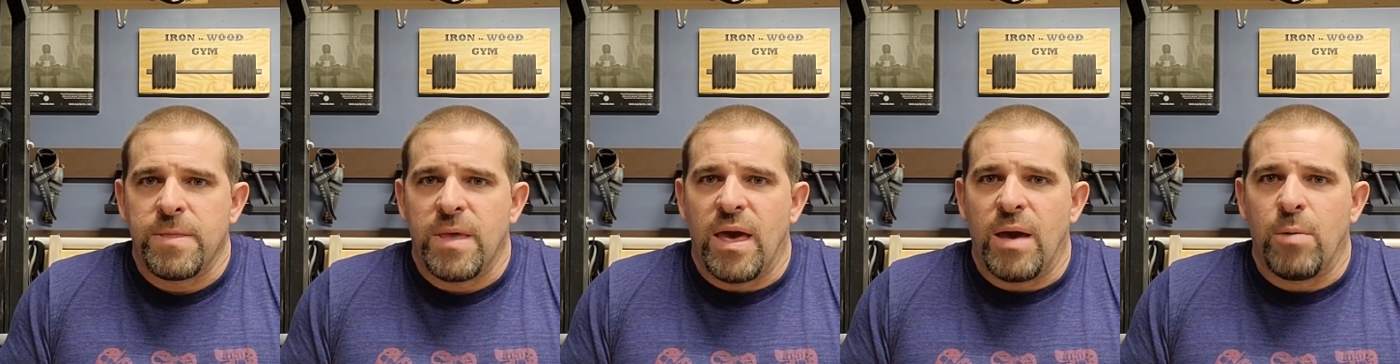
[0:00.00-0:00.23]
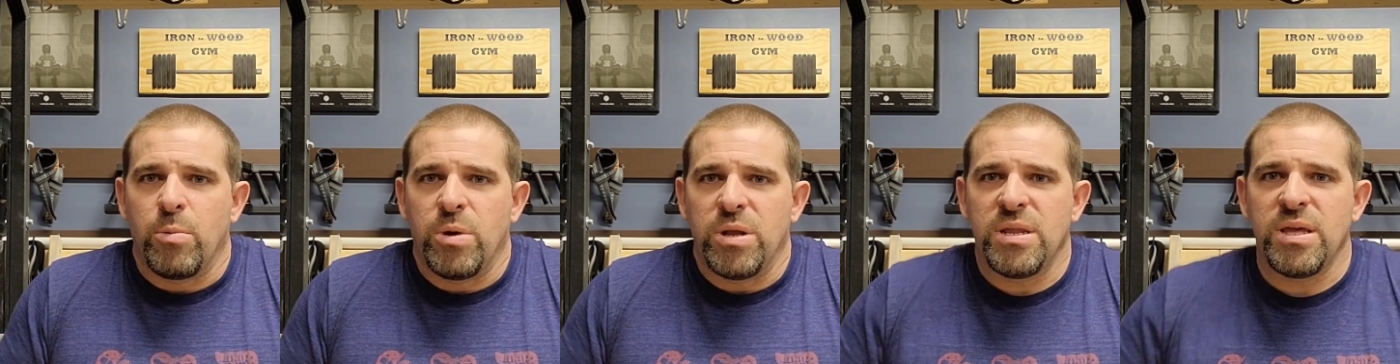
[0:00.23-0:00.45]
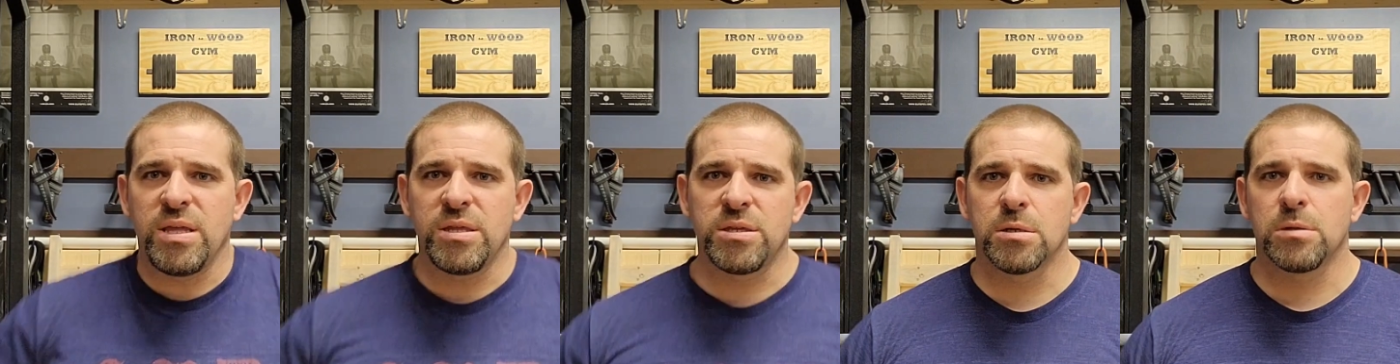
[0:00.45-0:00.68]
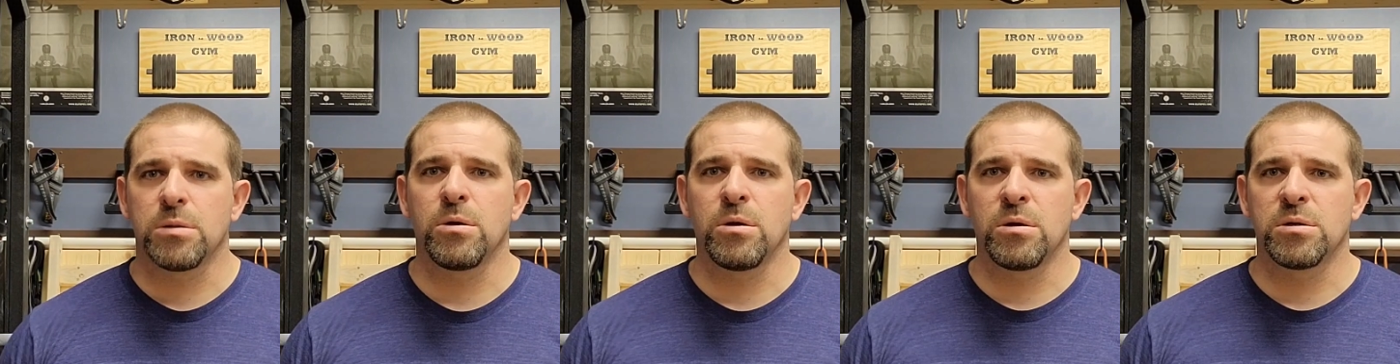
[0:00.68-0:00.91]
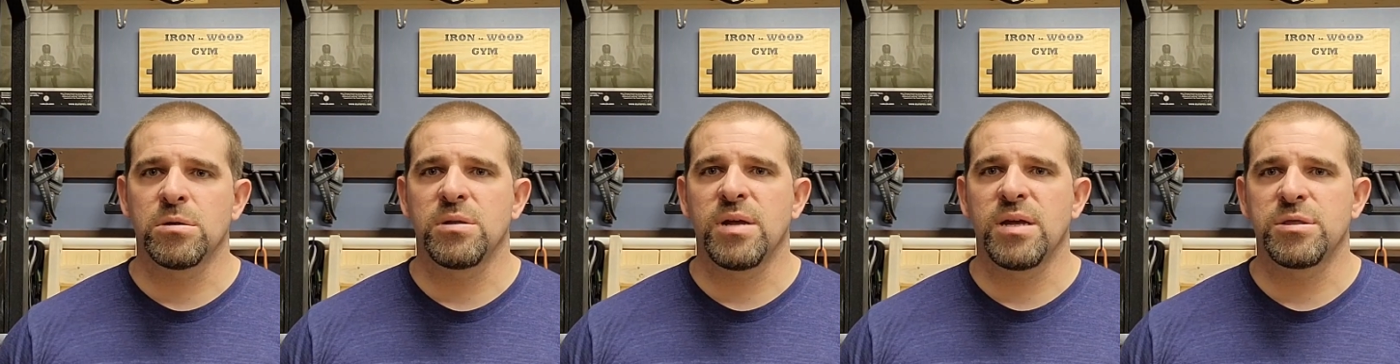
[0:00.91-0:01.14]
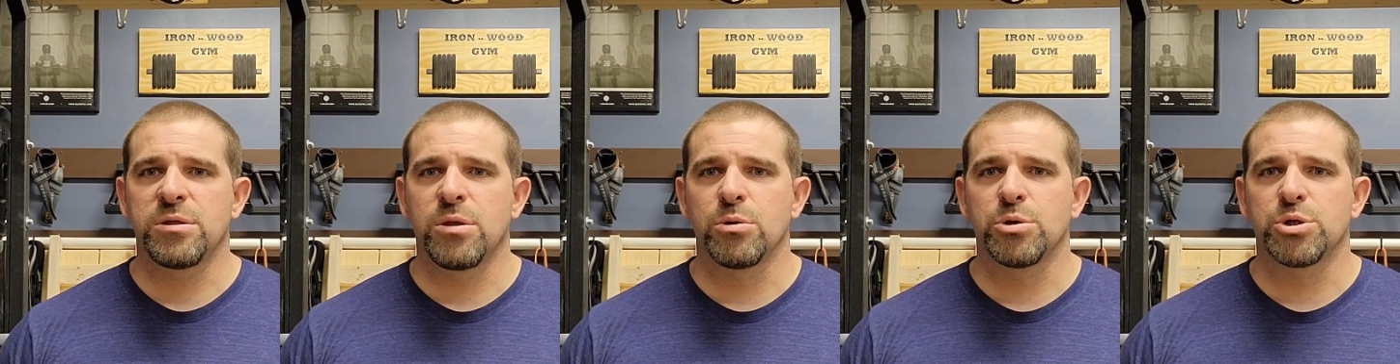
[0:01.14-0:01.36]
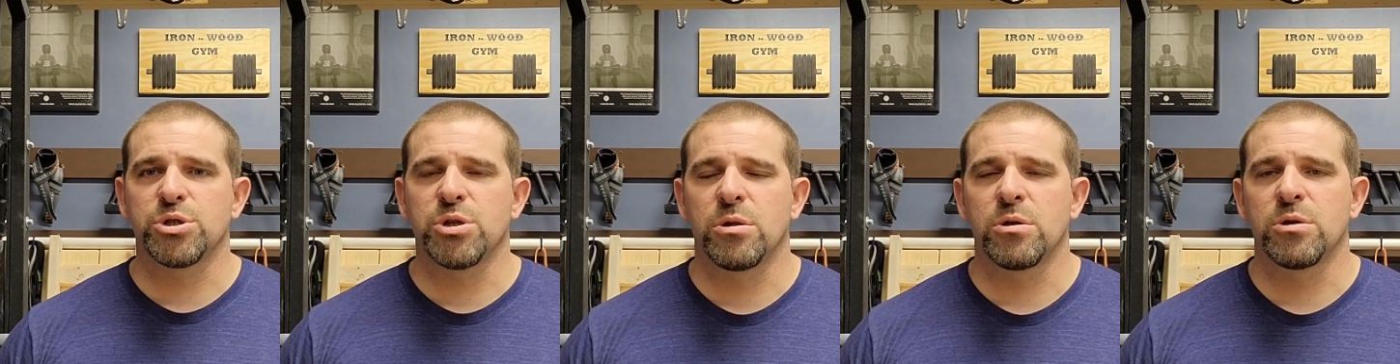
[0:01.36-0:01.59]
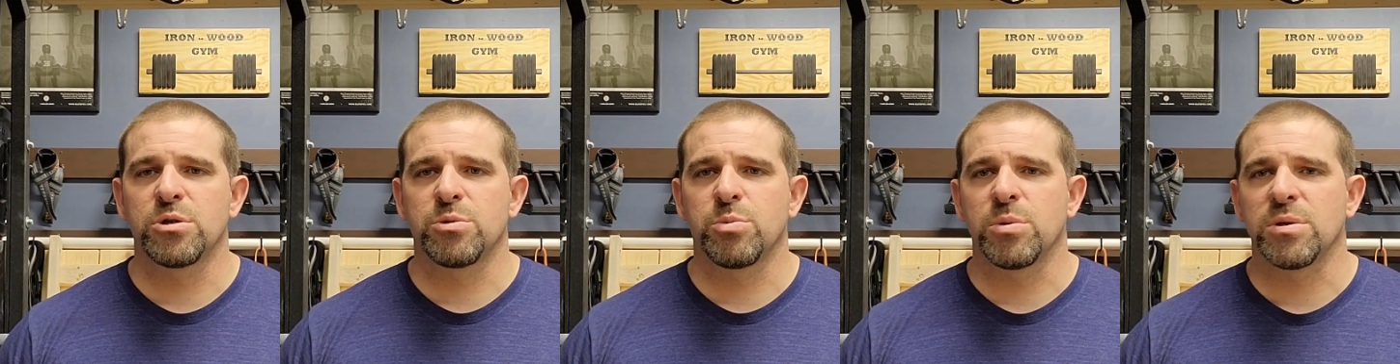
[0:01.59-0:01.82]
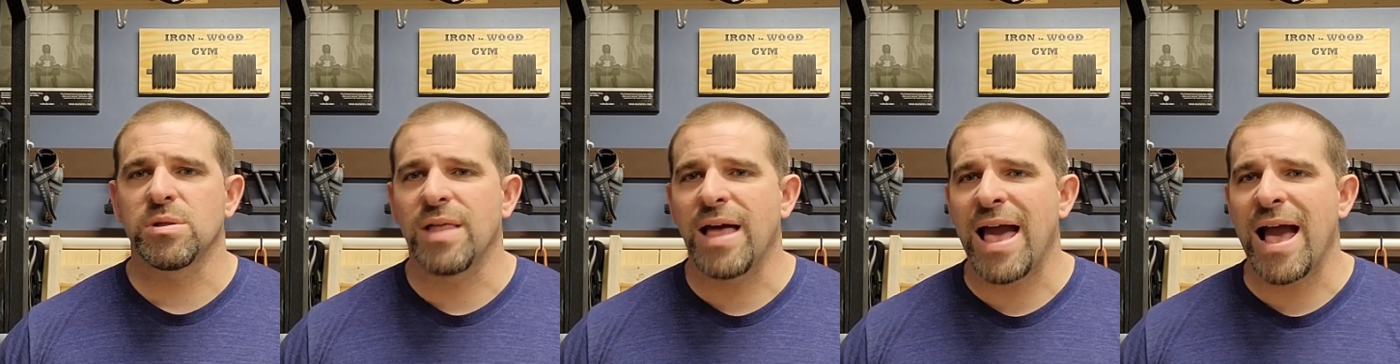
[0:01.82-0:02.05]
And we need to learn to let those shoulders
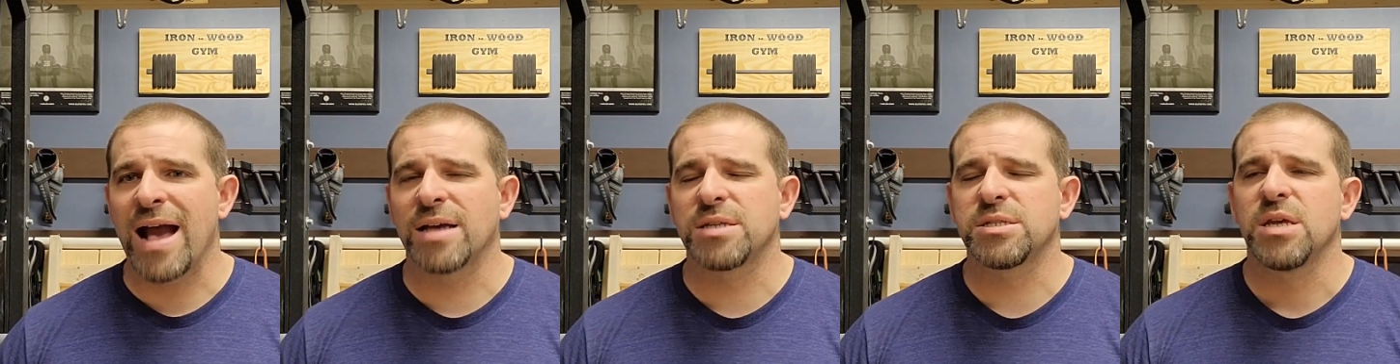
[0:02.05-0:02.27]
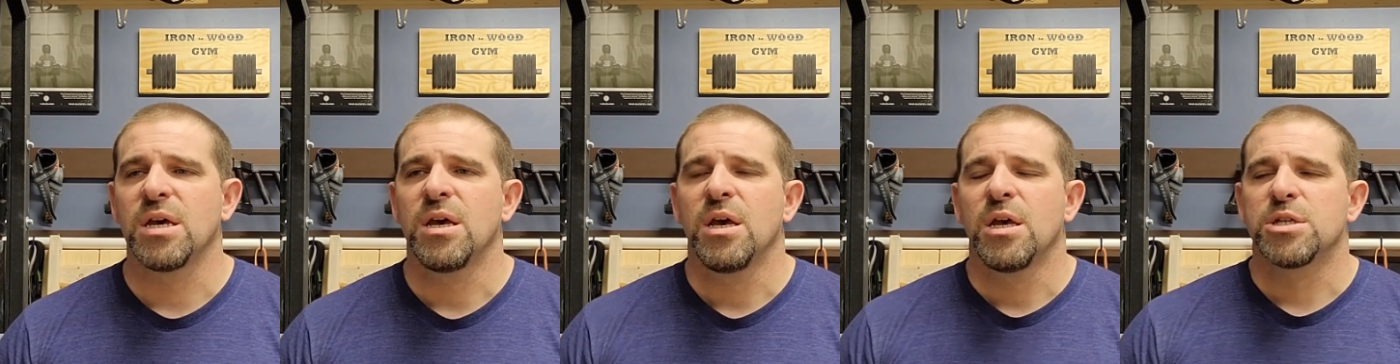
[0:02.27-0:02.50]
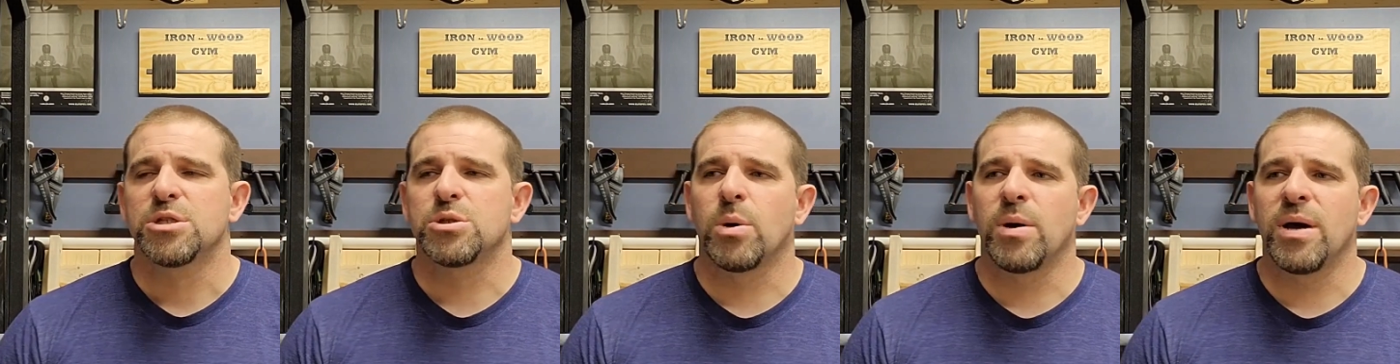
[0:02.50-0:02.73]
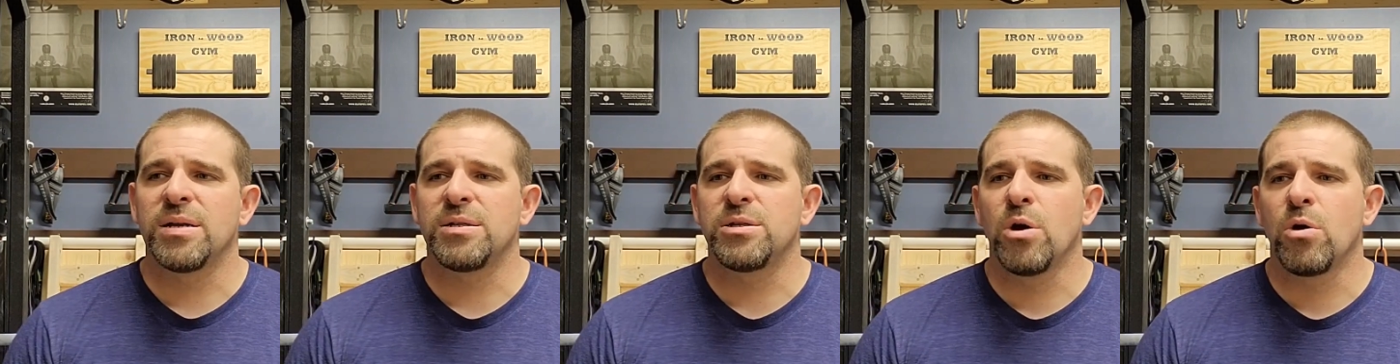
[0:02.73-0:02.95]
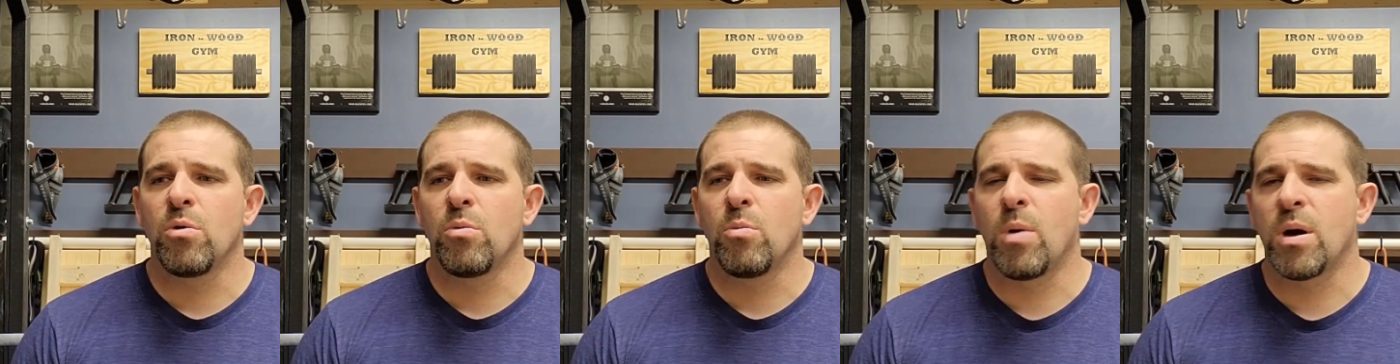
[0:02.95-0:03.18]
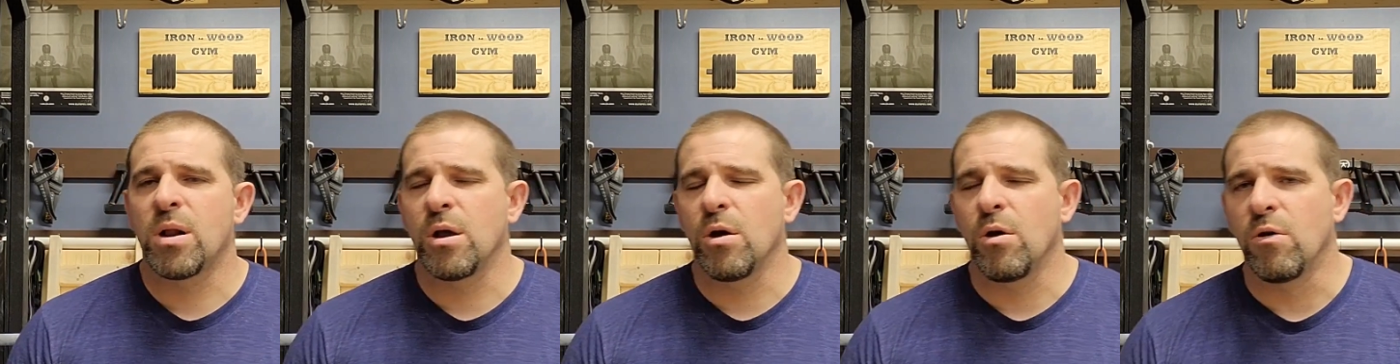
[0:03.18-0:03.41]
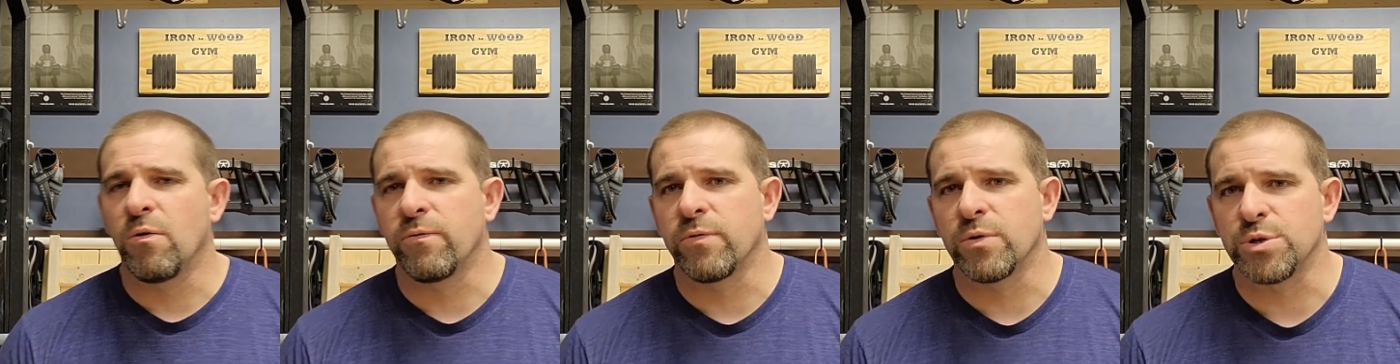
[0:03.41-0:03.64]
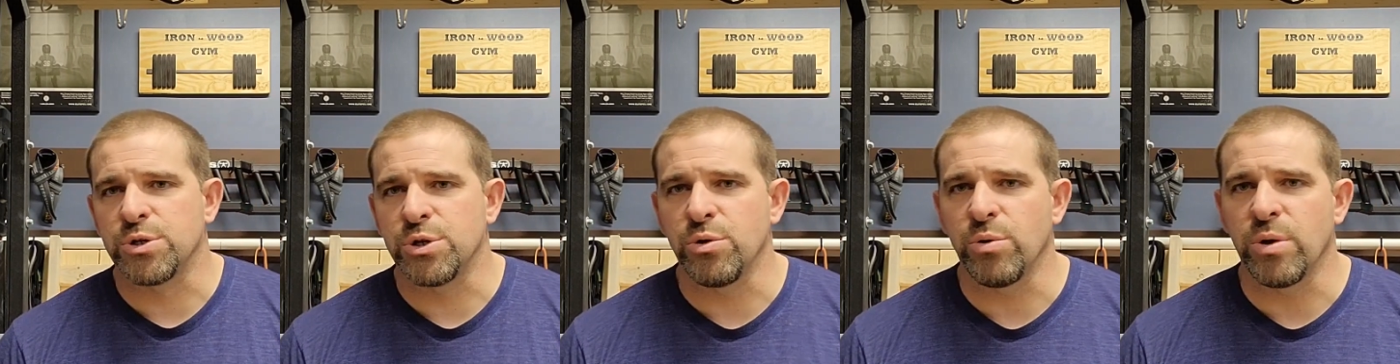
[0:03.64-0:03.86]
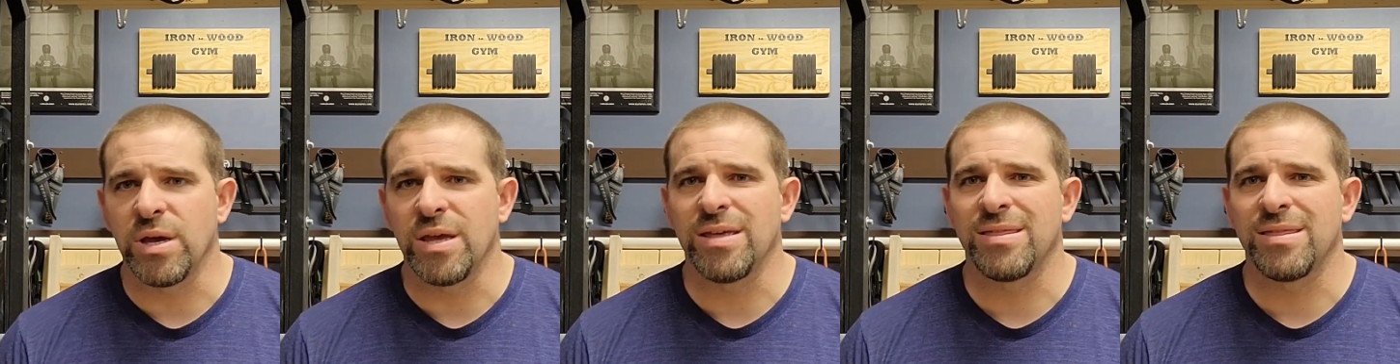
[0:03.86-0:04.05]
relax, so I don't want to overdo it.